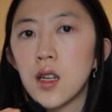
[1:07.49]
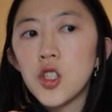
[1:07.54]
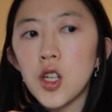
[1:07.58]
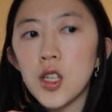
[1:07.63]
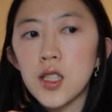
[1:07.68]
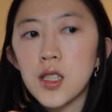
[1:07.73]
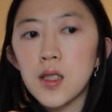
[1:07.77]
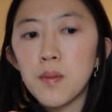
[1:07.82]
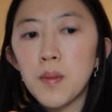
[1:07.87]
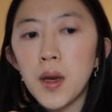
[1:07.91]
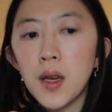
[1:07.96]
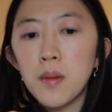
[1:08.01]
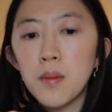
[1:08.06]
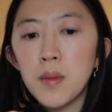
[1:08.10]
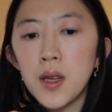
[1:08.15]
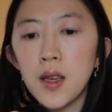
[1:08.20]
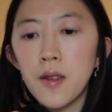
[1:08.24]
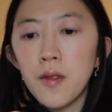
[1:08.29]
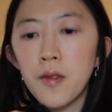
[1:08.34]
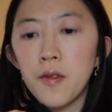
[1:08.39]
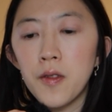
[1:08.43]
just made
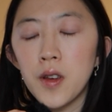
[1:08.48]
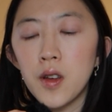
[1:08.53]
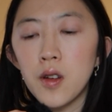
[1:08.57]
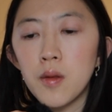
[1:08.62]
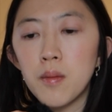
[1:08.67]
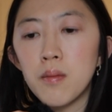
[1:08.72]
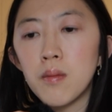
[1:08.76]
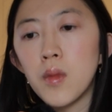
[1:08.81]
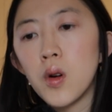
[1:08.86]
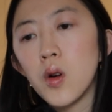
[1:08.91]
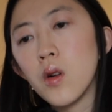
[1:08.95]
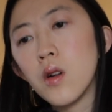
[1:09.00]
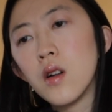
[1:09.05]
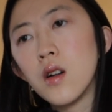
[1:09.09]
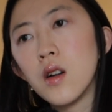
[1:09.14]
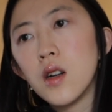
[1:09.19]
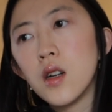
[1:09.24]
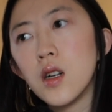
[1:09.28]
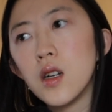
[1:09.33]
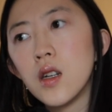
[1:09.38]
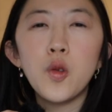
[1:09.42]
me feel
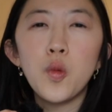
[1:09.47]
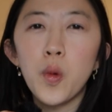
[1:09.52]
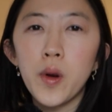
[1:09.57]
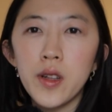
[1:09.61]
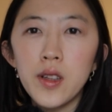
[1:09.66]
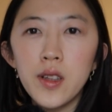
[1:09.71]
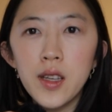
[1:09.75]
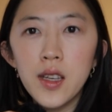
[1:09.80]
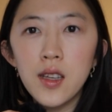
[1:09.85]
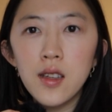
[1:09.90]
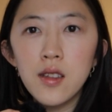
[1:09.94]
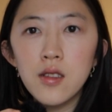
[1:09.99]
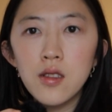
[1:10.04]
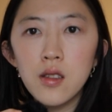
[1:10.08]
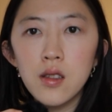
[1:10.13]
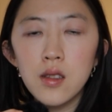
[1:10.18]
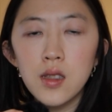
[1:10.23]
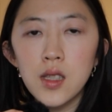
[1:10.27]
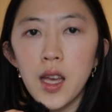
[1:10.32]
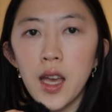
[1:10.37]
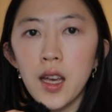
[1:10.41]
more unwilling
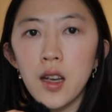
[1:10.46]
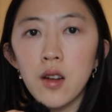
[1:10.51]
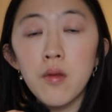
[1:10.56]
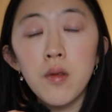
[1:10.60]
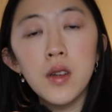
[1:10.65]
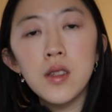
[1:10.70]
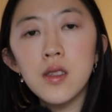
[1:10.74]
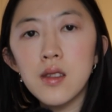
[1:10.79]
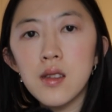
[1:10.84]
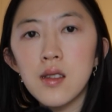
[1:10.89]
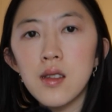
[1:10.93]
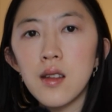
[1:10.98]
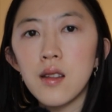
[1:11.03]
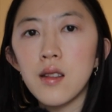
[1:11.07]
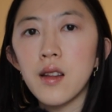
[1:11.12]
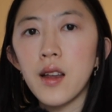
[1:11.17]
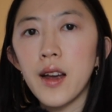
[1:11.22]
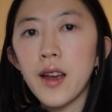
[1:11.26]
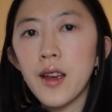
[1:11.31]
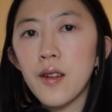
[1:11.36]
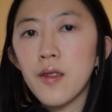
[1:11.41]
to take risks
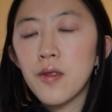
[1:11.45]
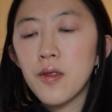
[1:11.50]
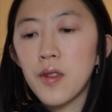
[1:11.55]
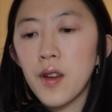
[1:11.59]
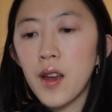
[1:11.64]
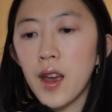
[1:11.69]
in life